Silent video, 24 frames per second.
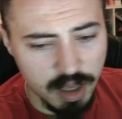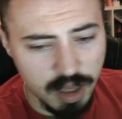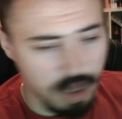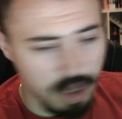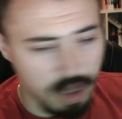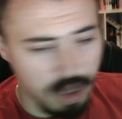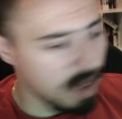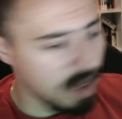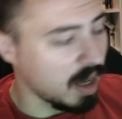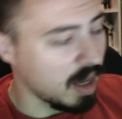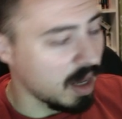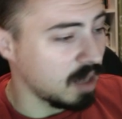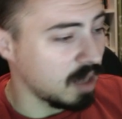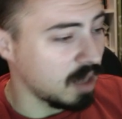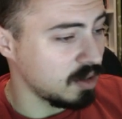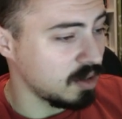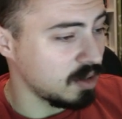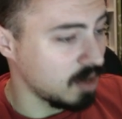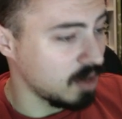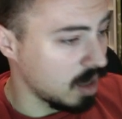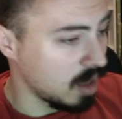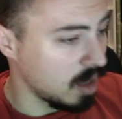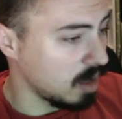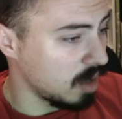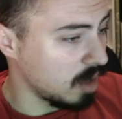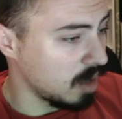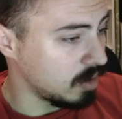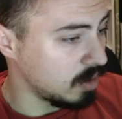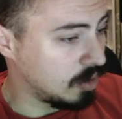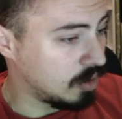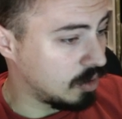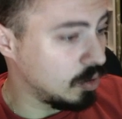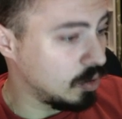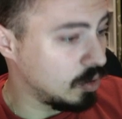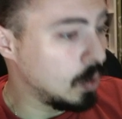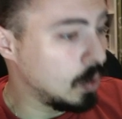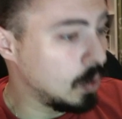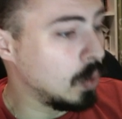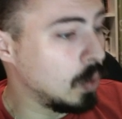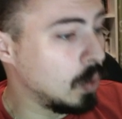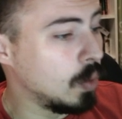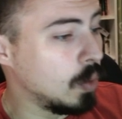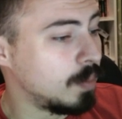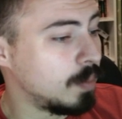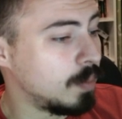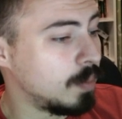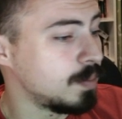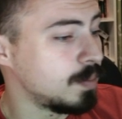And
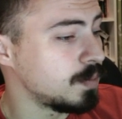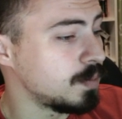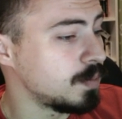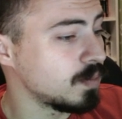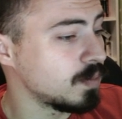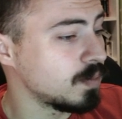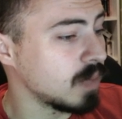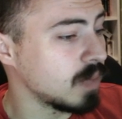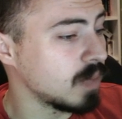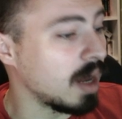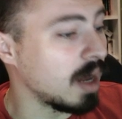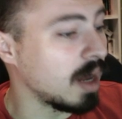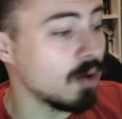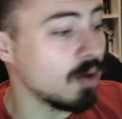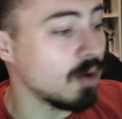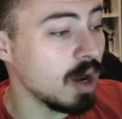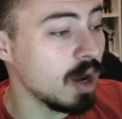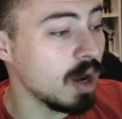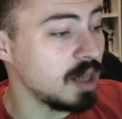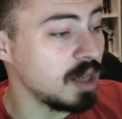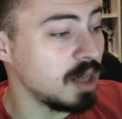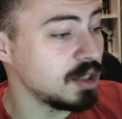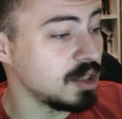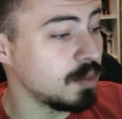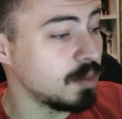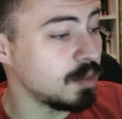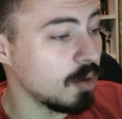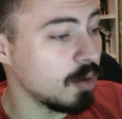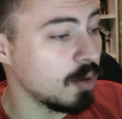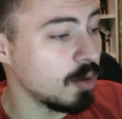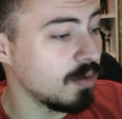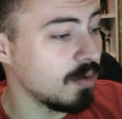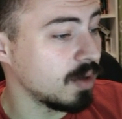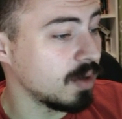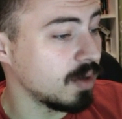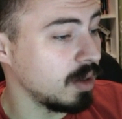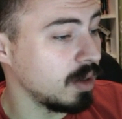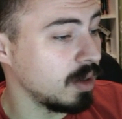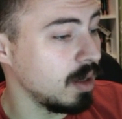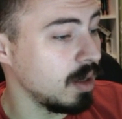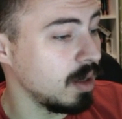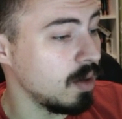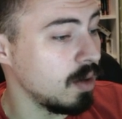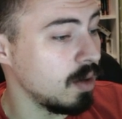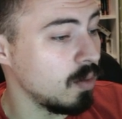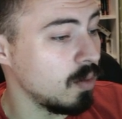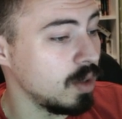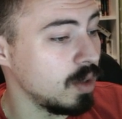to arrange it
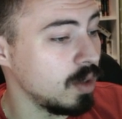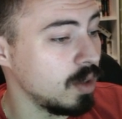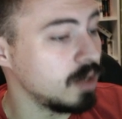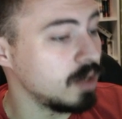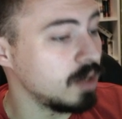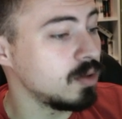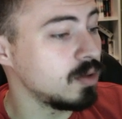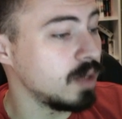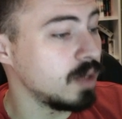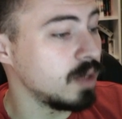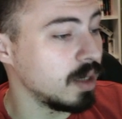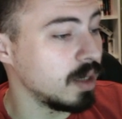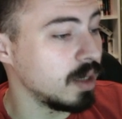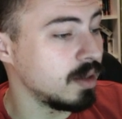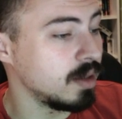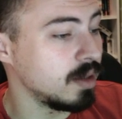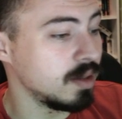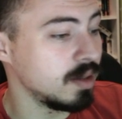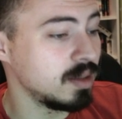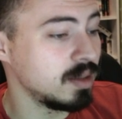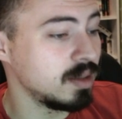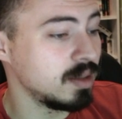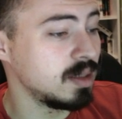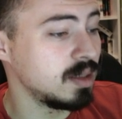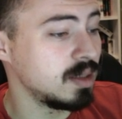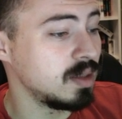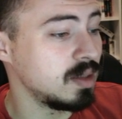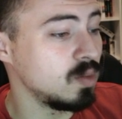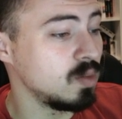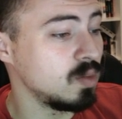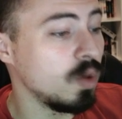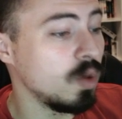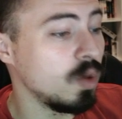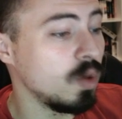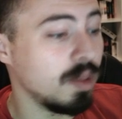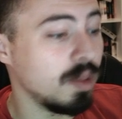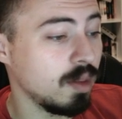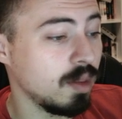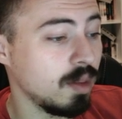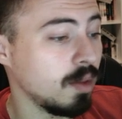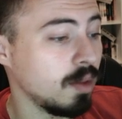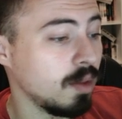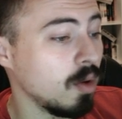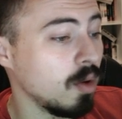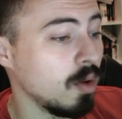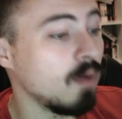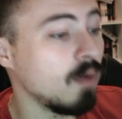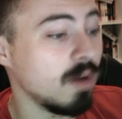perfectly, we need to get the
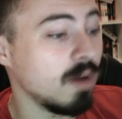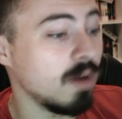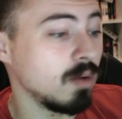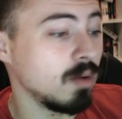width of our